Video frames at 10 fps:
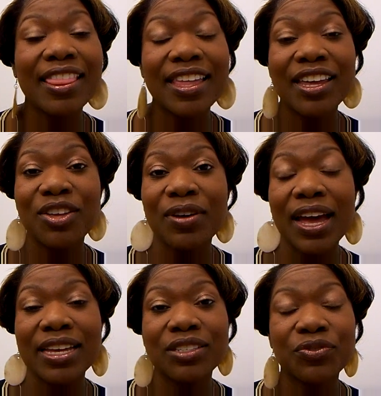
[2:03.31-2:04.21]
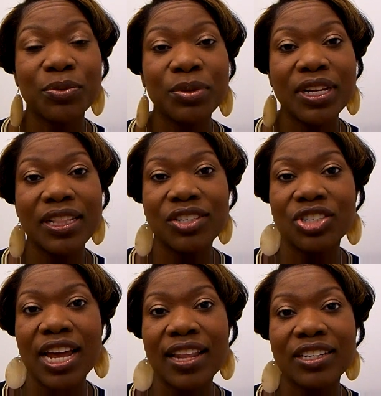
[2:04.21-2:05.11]
I thank you guys for putting
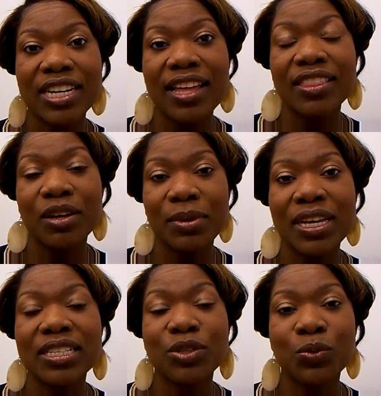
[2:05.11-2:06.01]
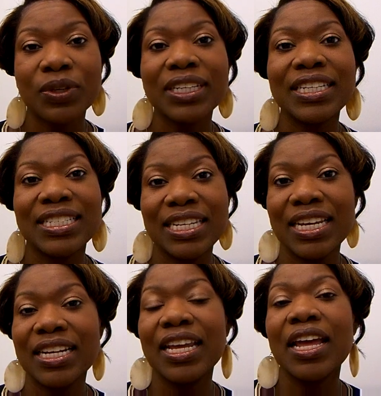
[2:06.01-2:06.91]
this challenge out there, because it really
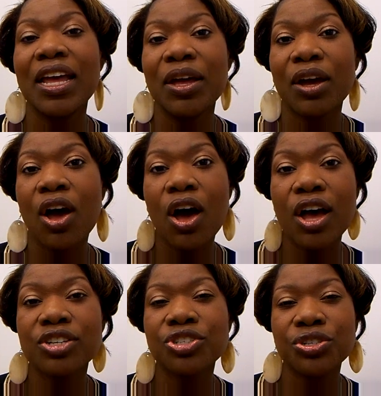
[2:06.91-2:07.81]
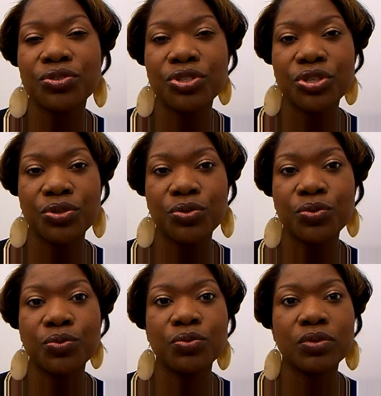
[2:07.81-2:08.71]
did cause you
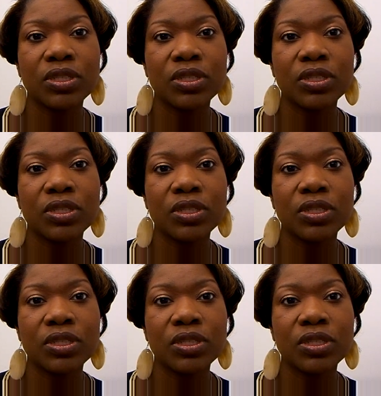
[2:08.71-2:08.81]
to